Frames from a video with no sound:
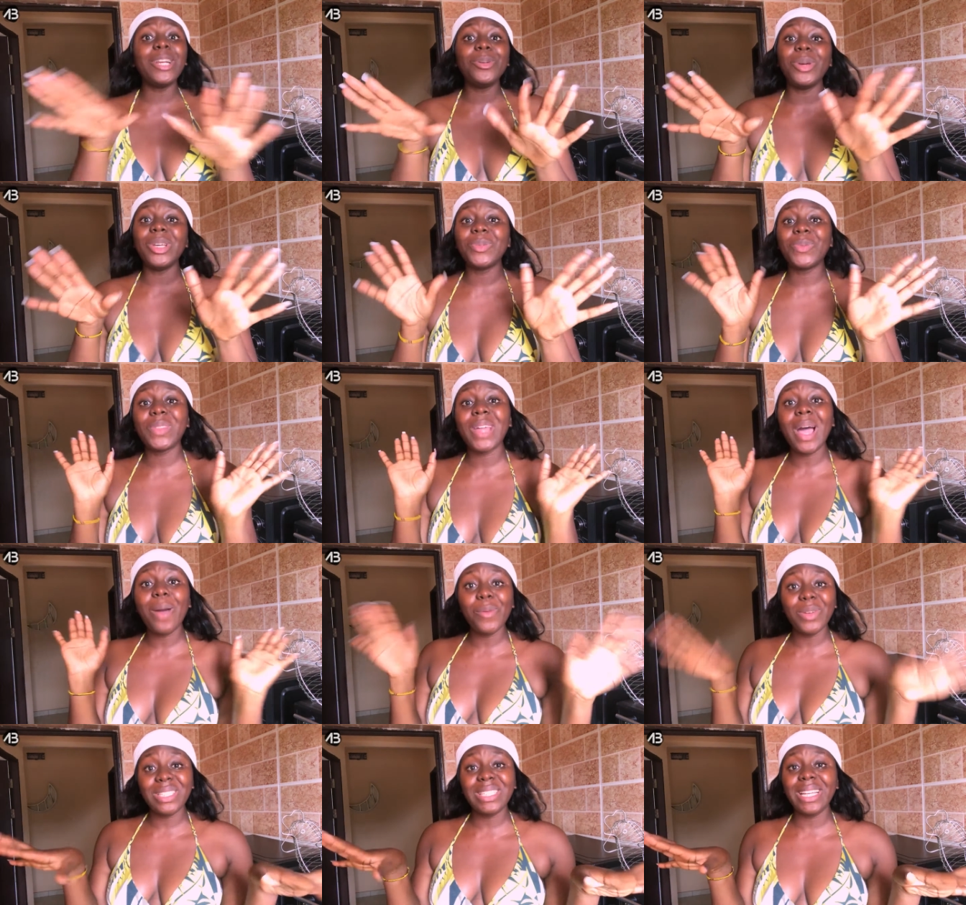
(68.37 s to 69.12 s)
anyways,
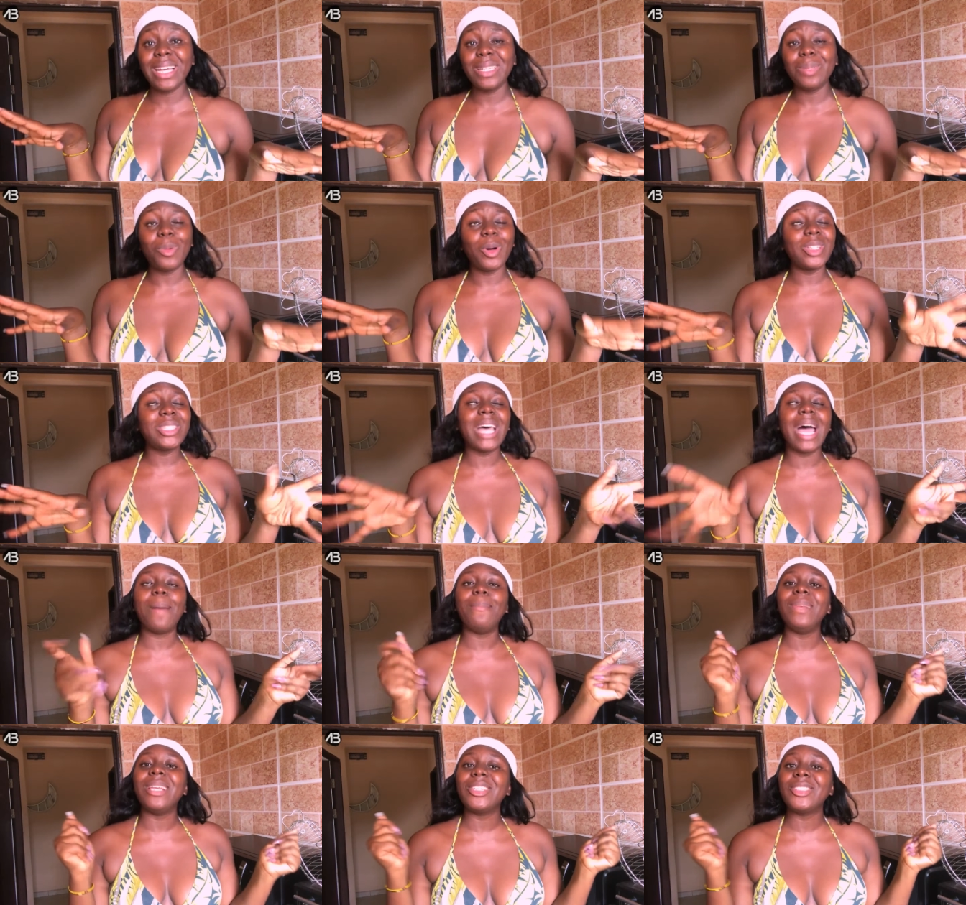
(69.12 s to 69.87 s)
without wasting any more
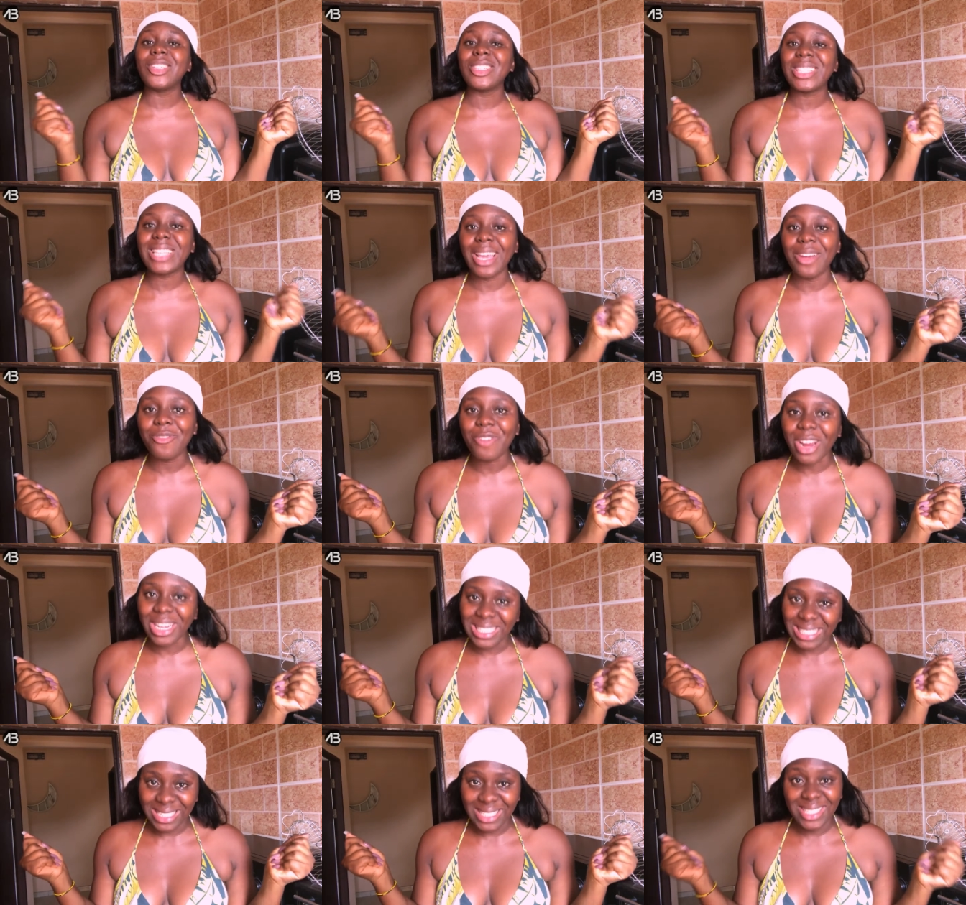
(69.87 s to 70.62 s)
time, let's just get
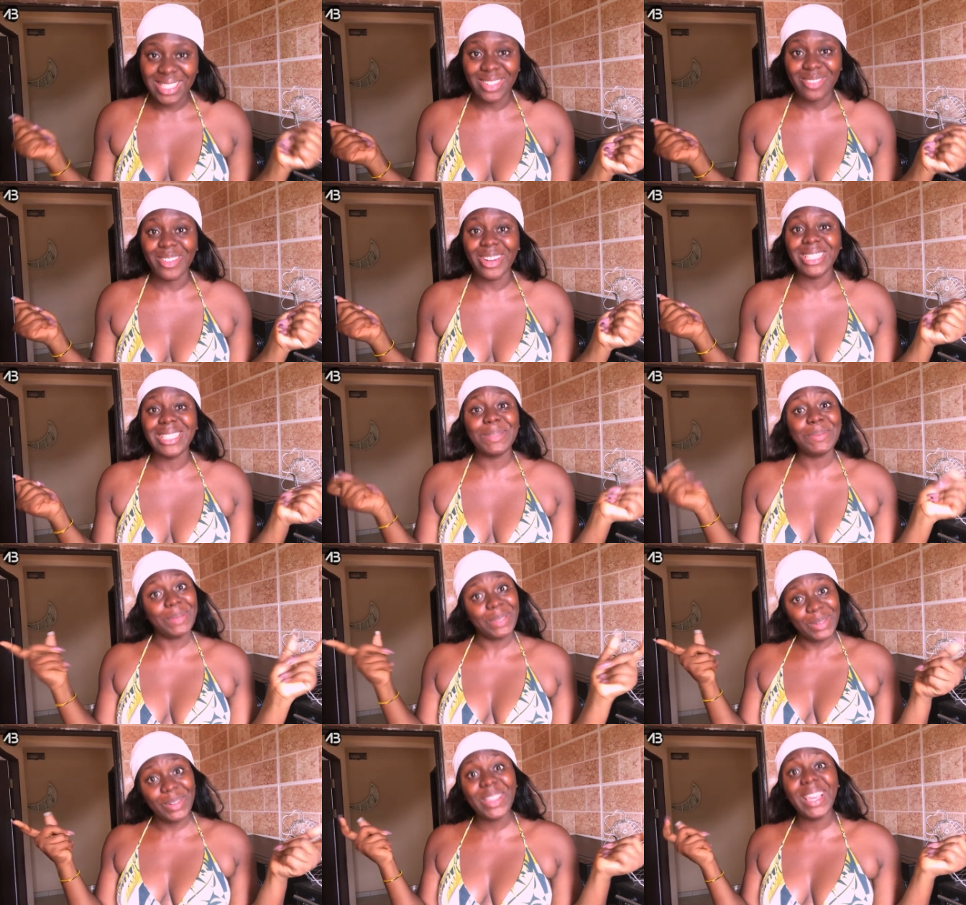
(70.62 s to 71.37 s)
right into the
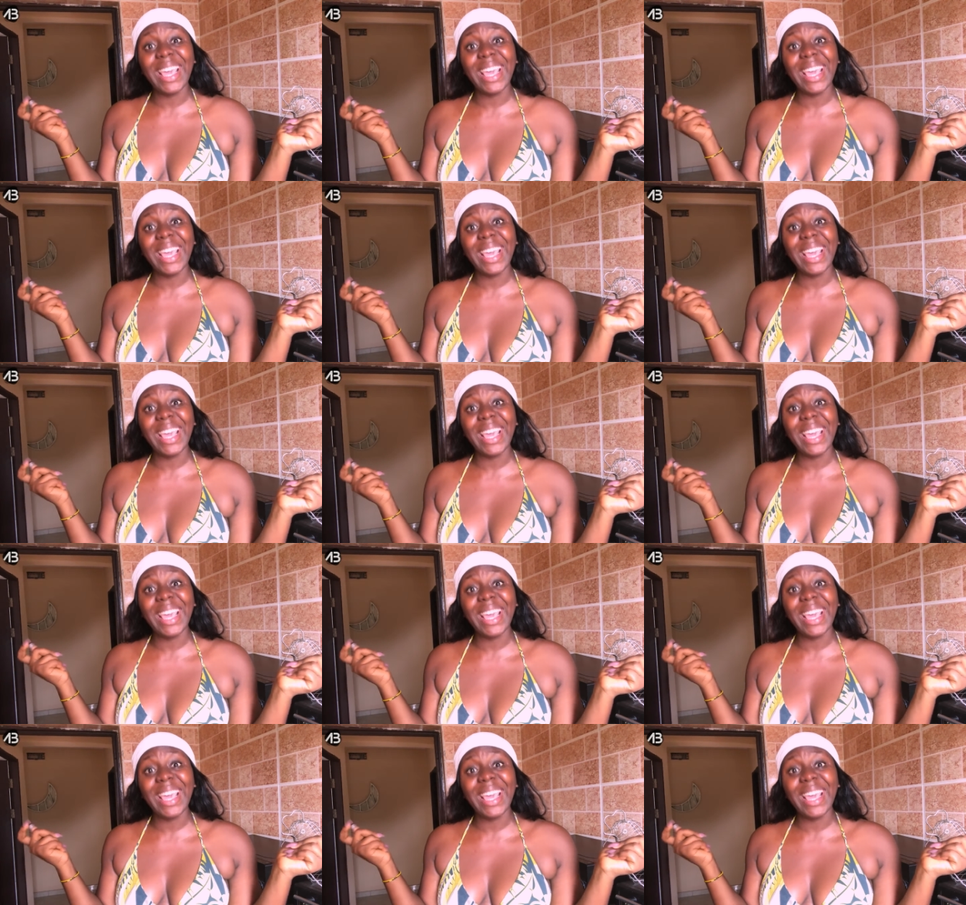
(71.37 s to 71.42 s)
recipe.